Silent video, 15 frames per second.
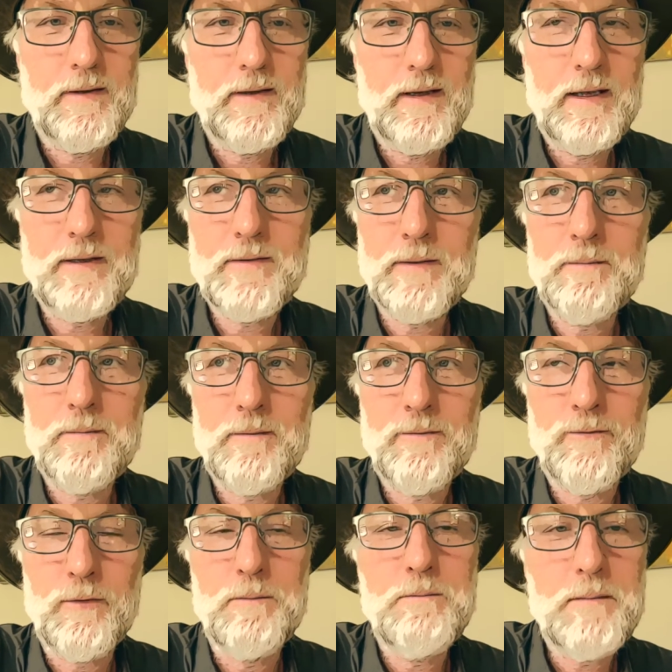it's
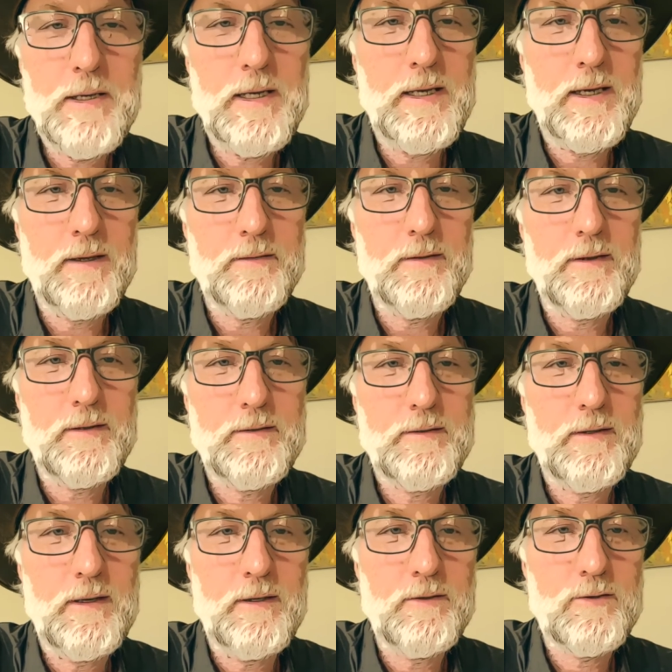for me as the
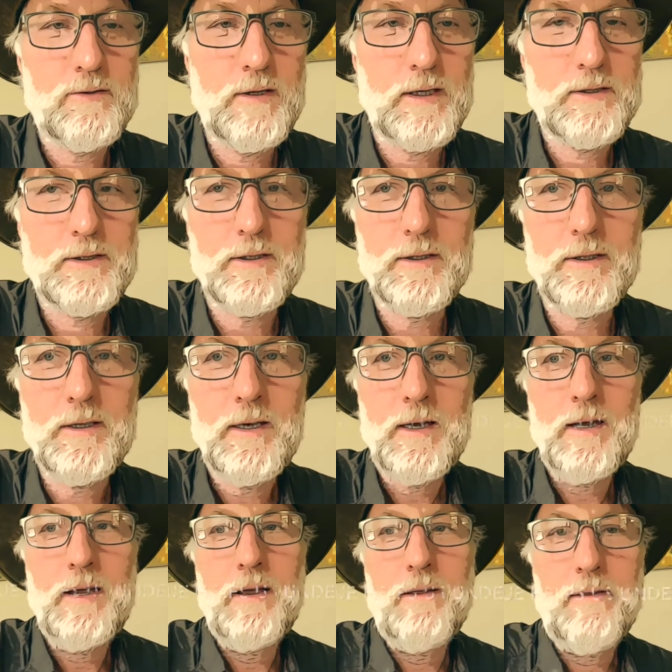instructor,
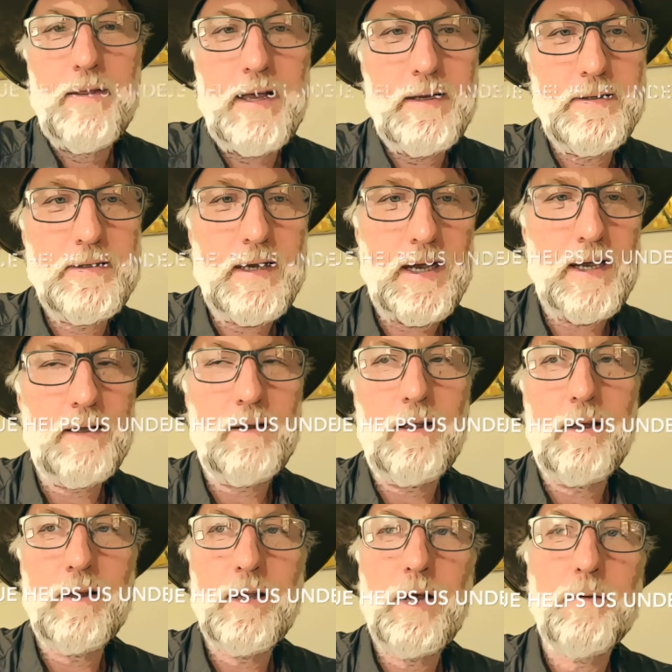that
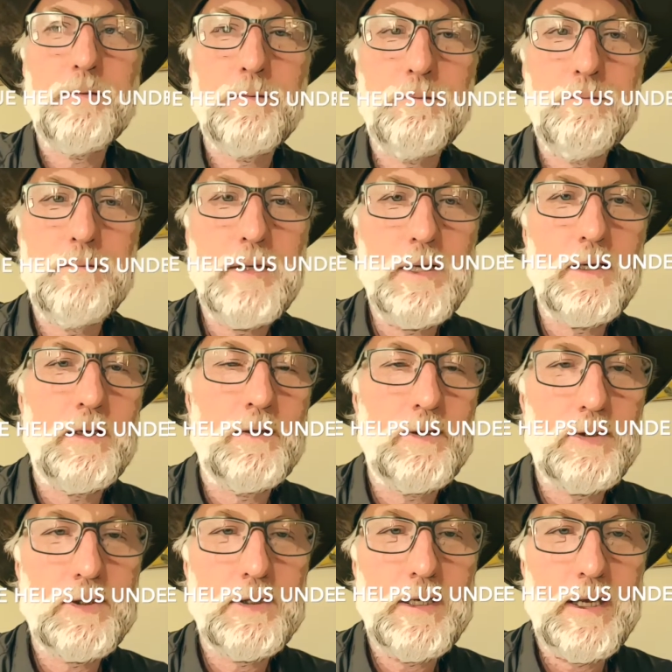dialogue helps me
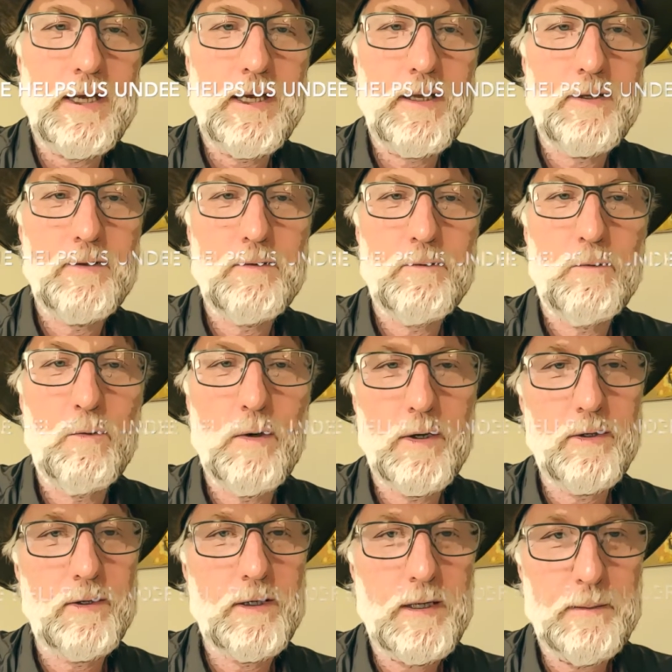understand where
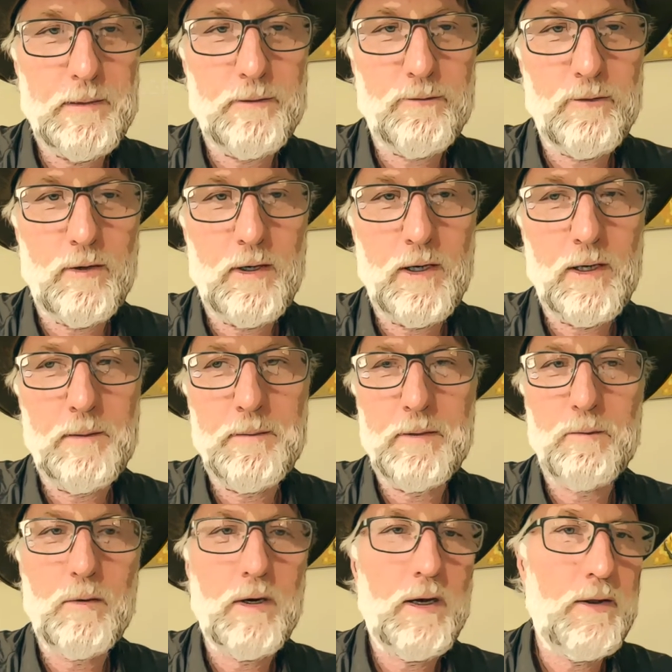you're coming from
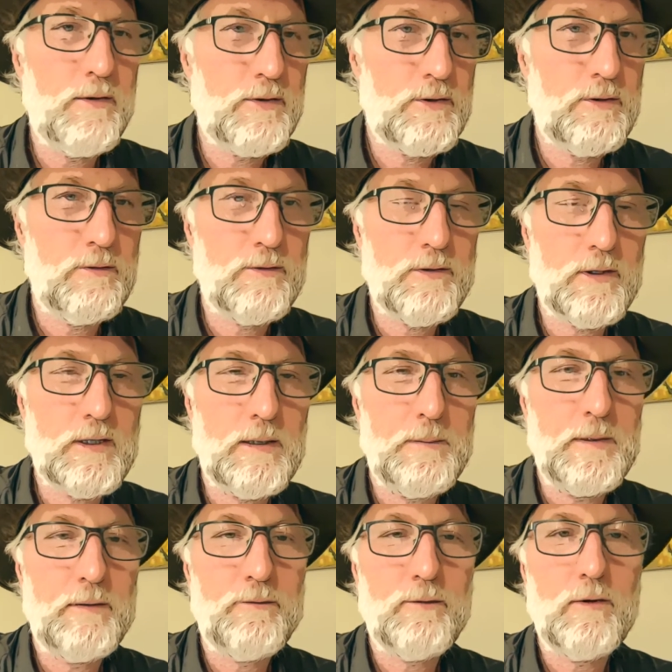and where other students are
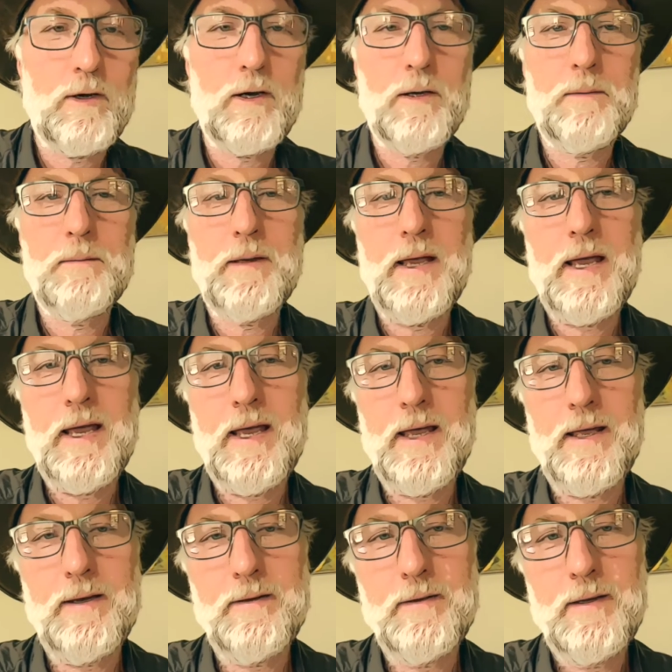coming from,
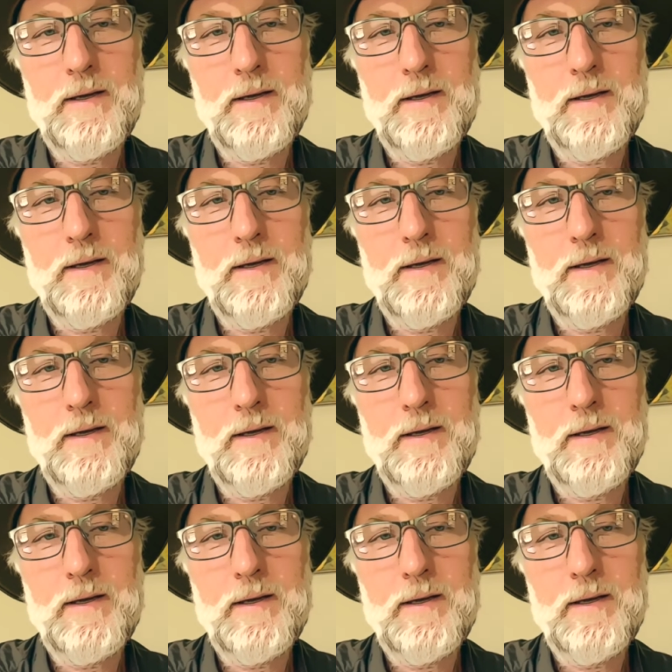and